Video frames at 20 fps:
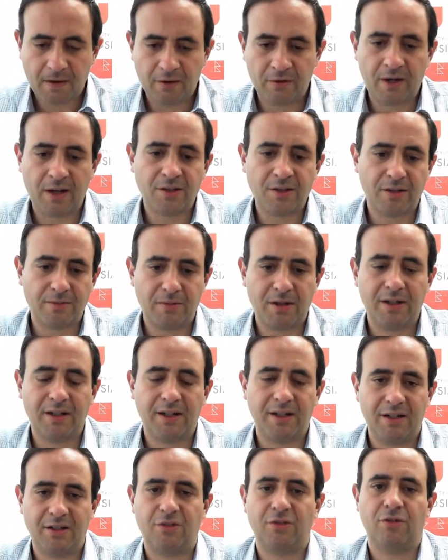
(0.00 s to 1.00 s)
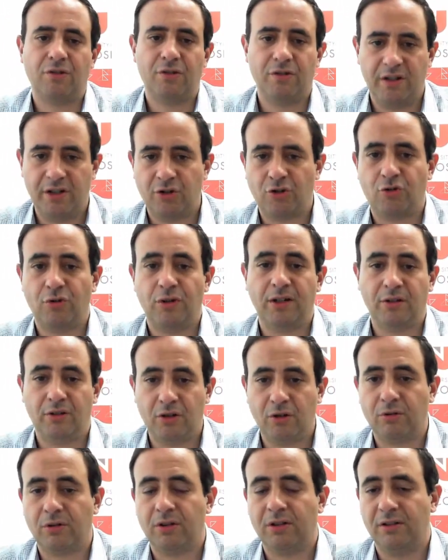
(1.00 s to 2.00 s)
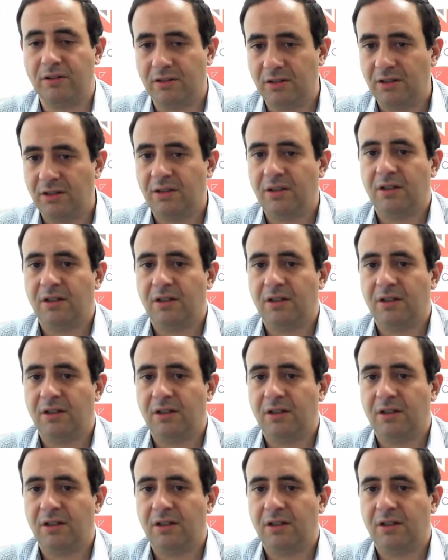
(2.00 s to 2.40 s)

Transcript: raising money is you're issuing a token